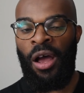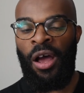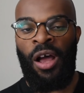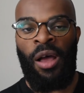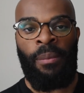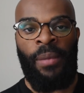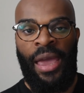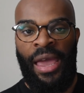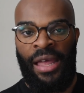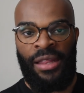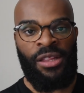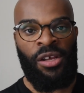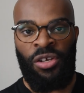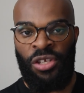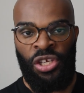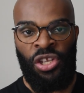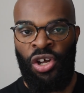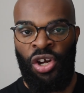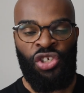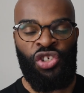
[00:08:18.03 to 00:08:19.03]

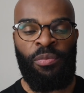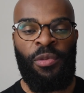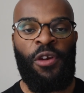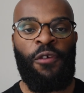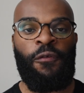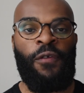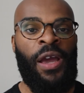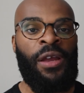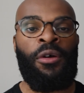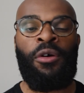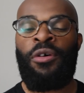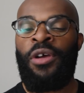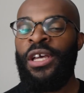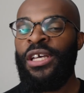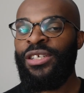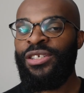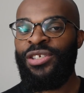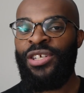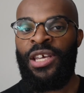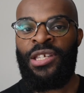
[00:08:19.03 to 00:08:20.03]
a 100 meter final
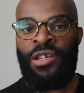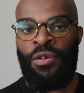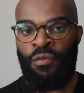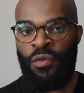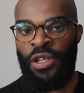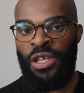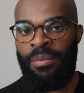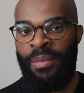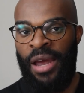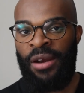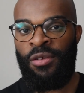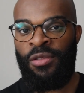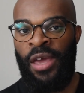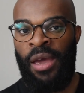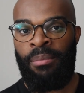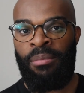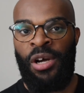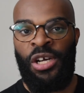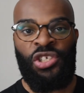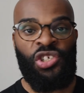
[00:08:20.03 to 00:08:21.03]
doesn't really matter
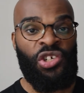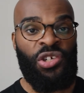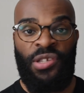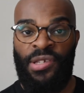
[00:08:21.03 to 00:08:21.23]
that much,